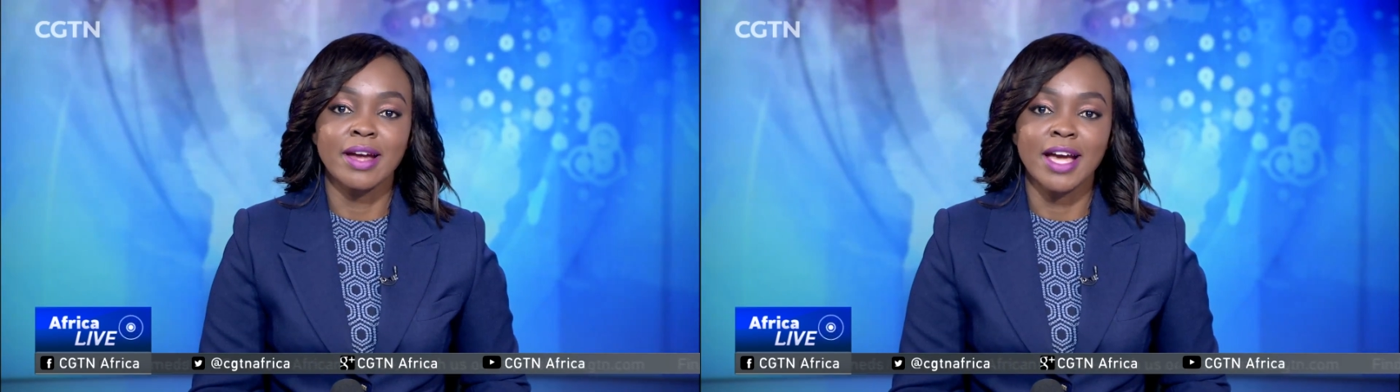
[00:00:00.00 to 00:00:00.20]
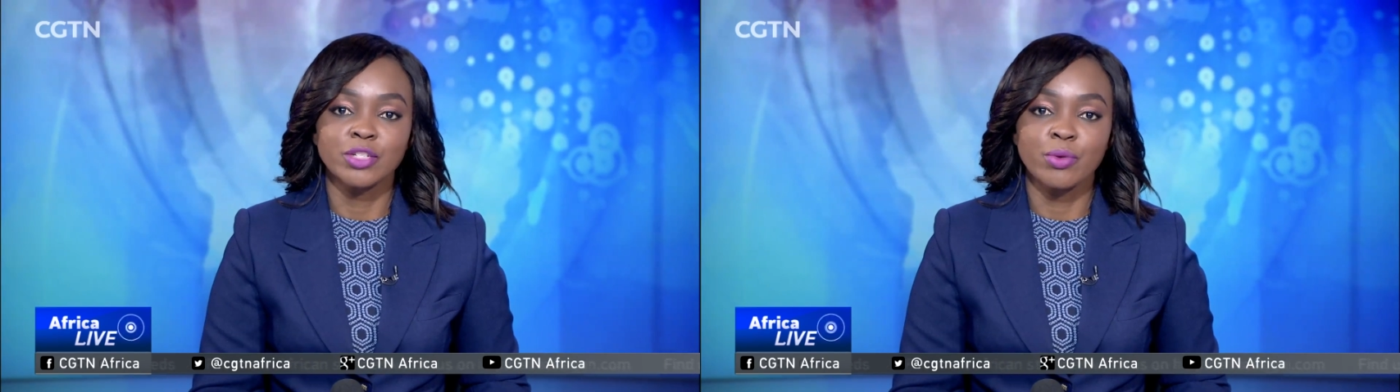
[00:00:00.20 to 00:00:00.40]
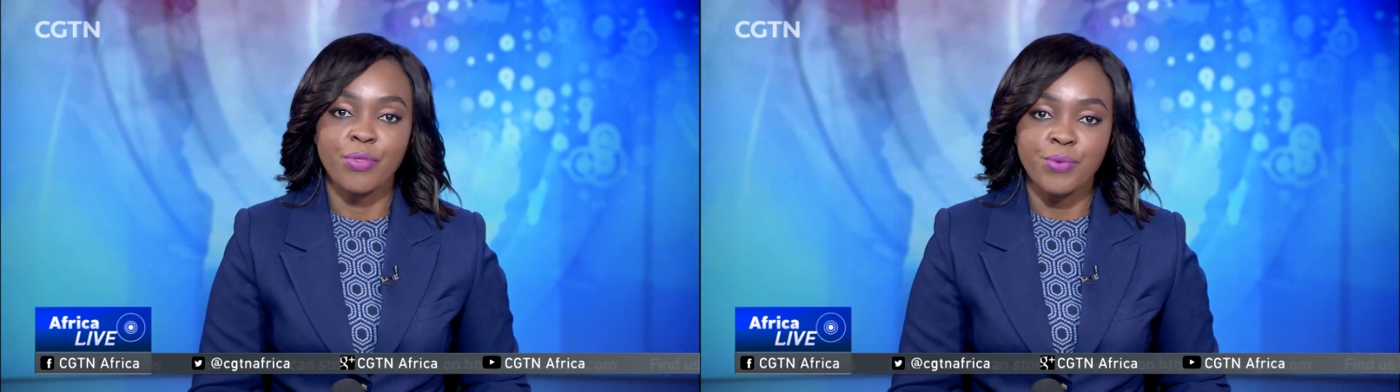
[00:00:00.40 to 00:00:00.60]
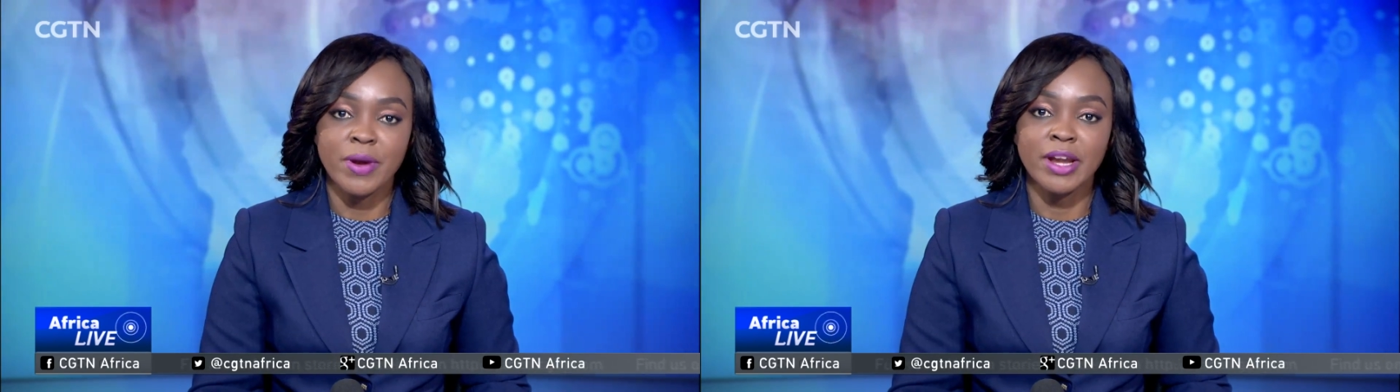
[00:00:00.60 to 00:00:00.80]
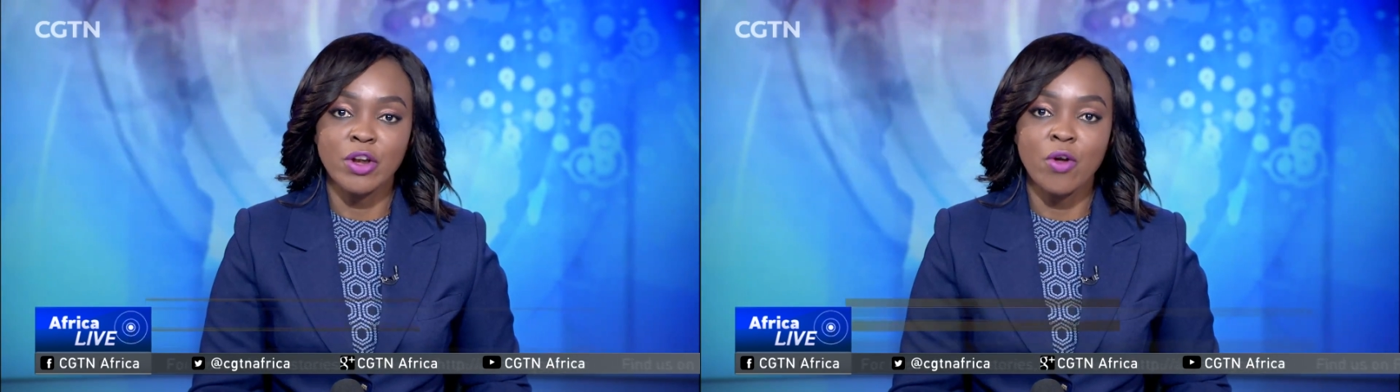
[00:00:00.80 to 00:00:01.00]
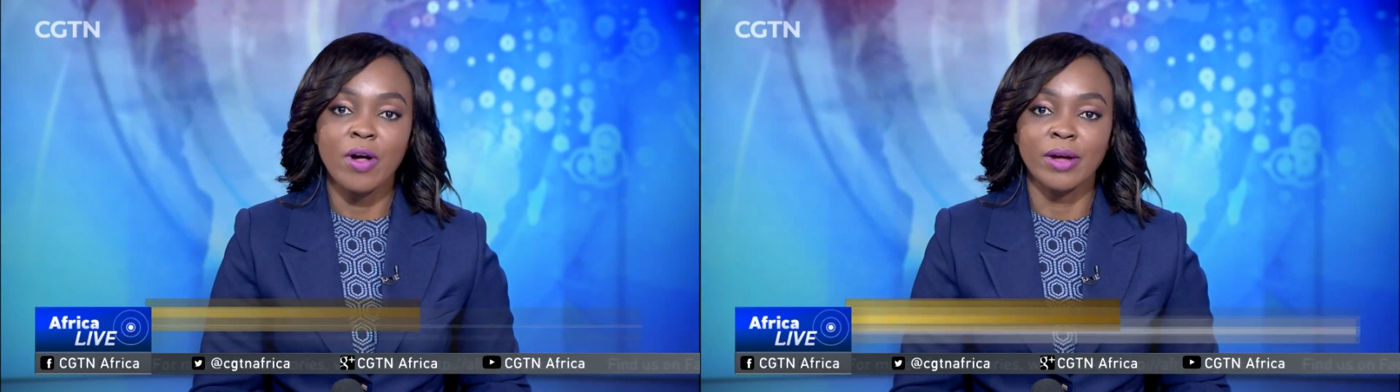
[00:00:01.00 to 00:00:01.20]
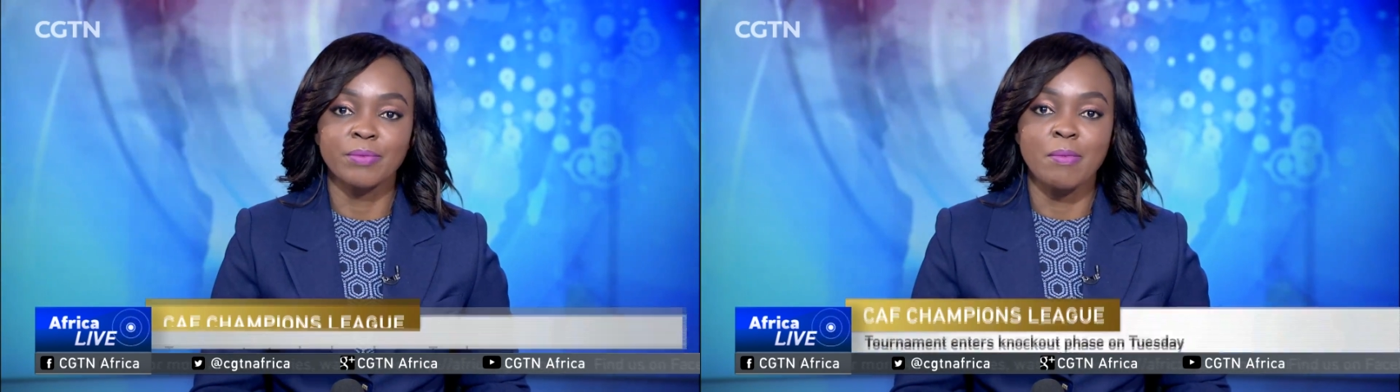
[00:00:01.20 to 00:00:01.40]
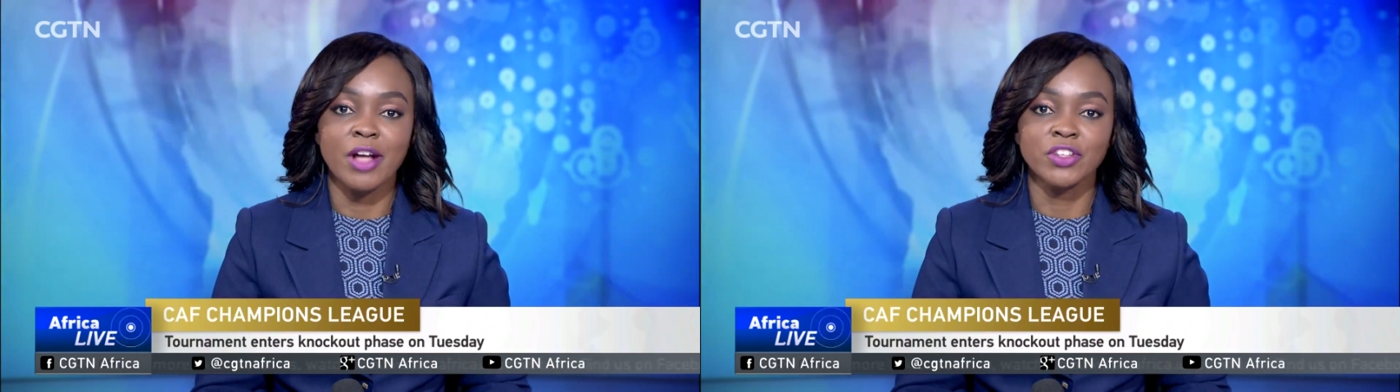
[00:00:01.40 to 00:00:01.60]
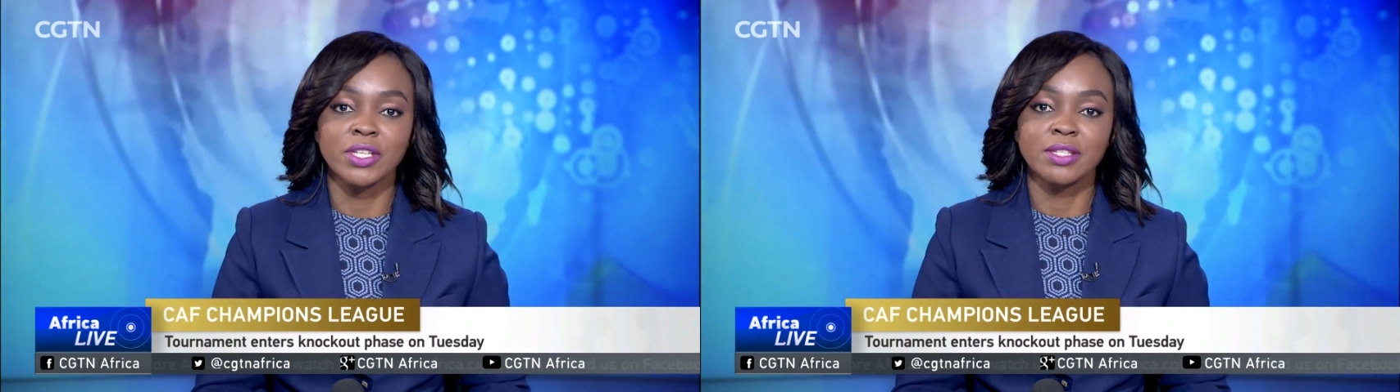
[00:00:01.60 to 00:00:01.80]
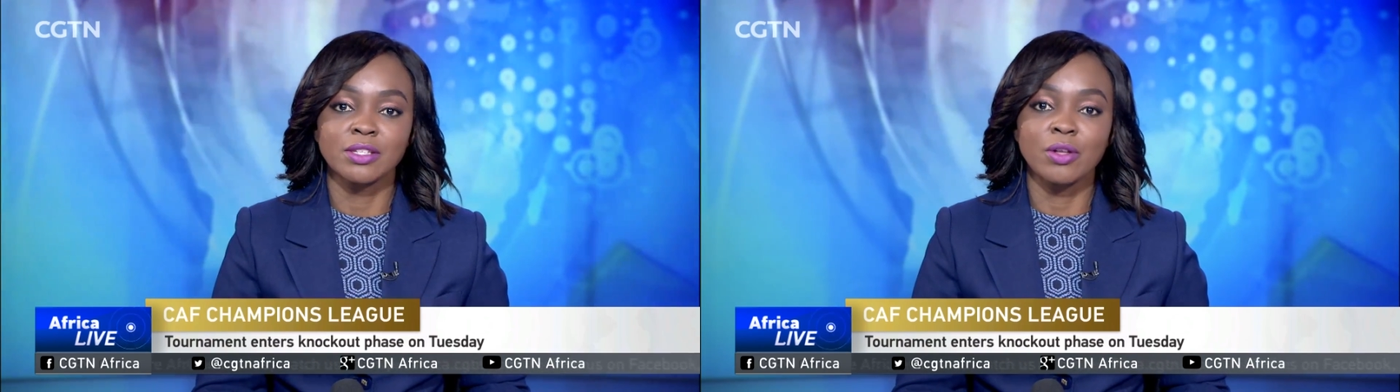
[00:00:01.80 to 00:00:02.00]
night with three knockout
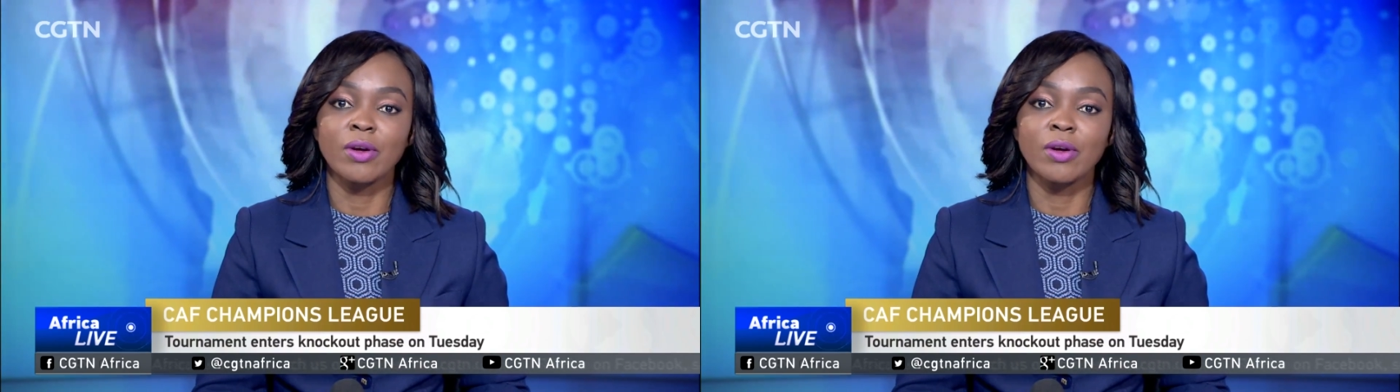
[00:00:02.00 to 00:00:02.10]
matches.